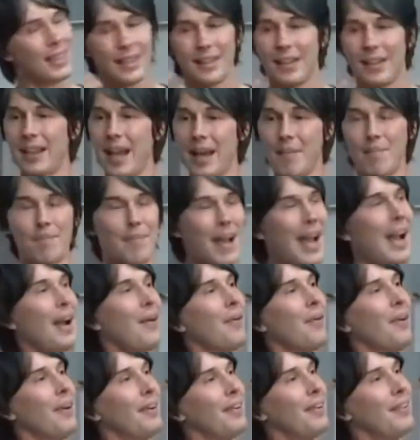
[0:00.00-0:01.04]
that
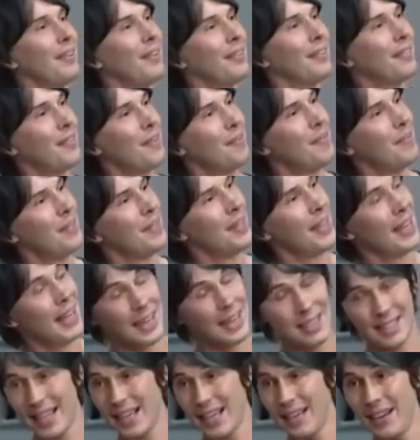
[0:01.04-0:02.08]
power
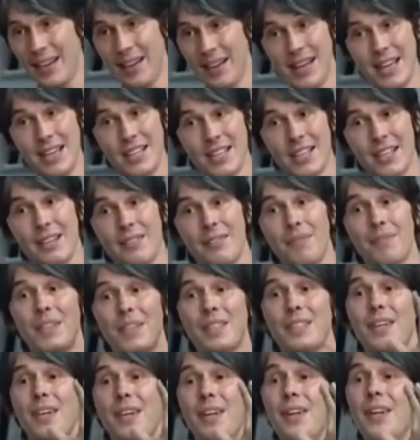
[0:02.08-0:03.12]
initially from the
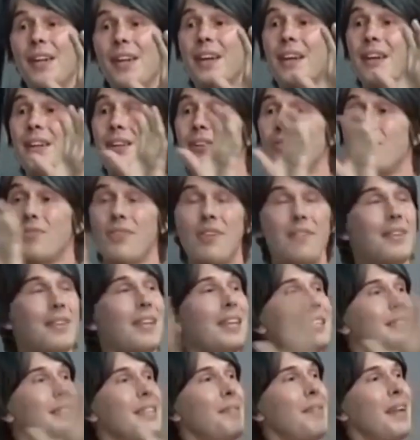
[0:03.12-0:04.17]
sun, driven
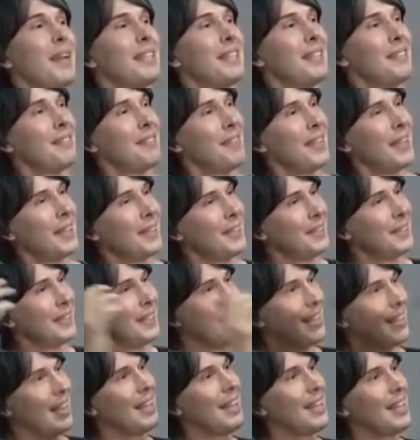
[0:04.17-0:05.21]
into the magnetic field,
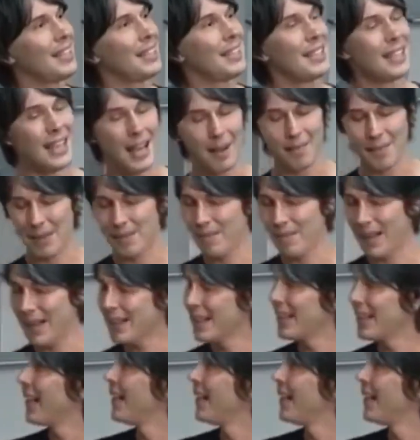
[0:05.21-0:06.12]
and then snapping back